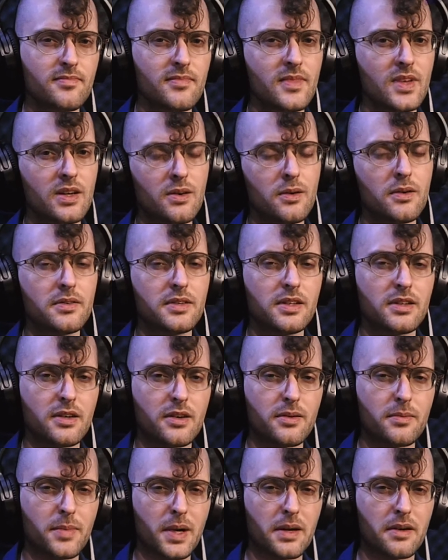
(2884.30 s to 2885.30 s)
Oh,
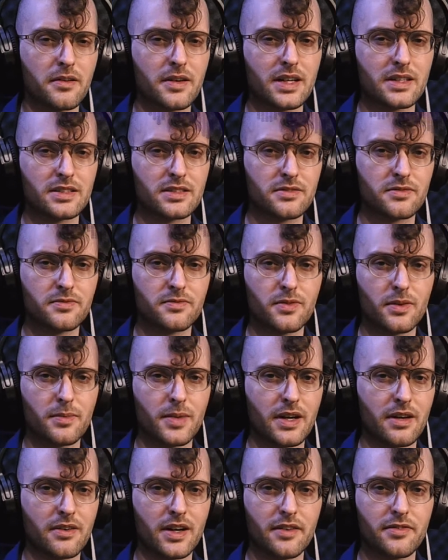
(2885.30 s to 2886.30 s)
it might last for
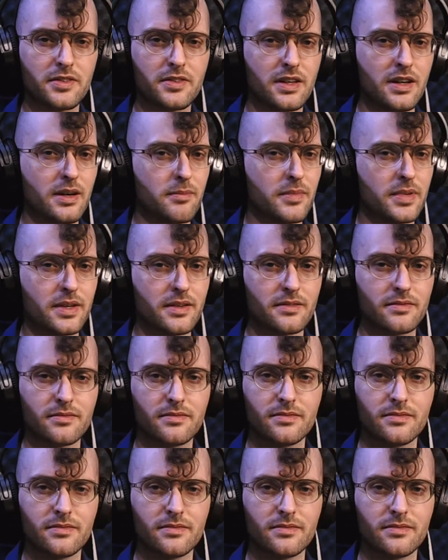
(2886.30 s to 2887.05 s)
my lifetime, but